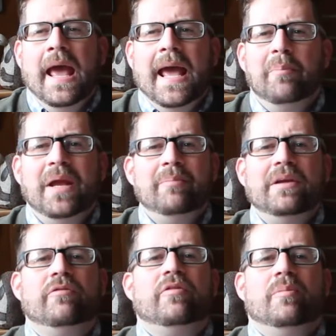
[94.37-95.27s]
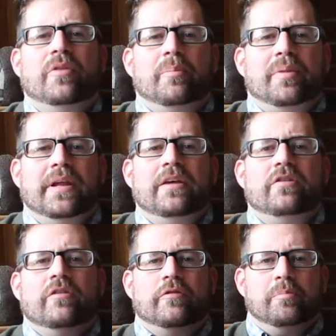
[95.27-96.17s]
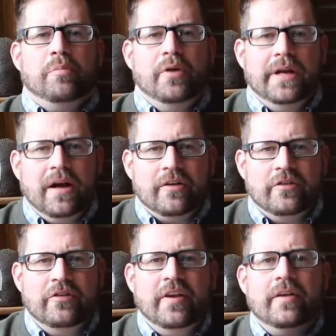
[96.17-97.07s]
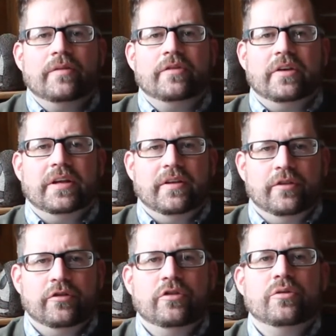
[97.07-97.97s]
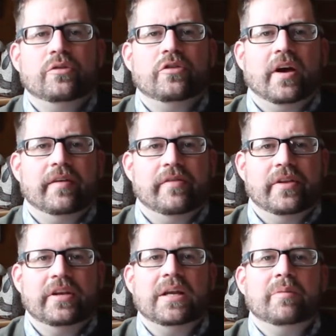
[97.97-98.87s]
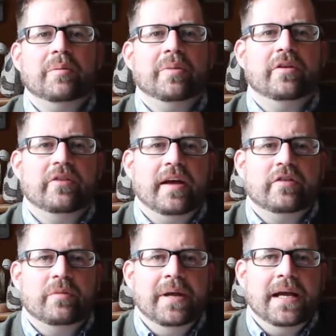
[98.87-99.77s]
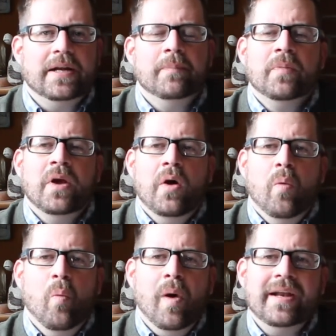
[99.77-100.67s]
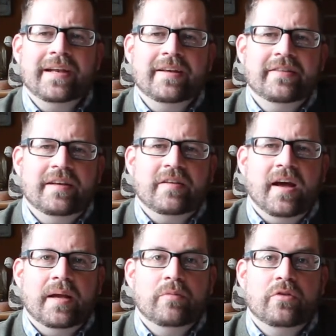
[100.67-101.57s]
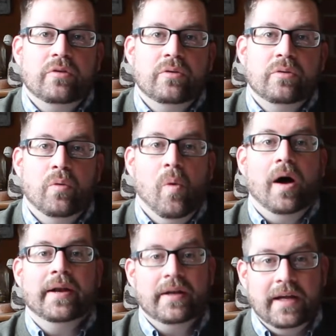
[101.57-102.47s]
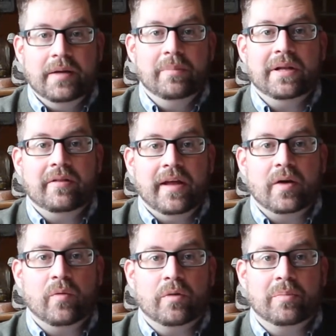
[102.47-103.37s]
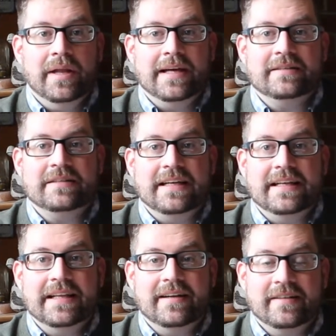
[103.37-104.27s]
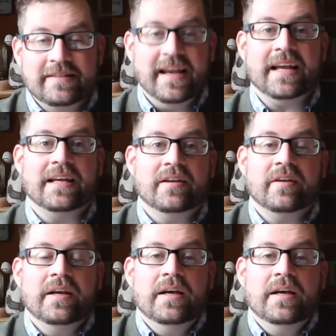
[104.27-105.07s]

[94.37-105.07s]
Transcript: and maybe from the place of putting ourselves in the shoes of the demon-possessed man, what it is at times to, one, admit that we're blessed, and then second,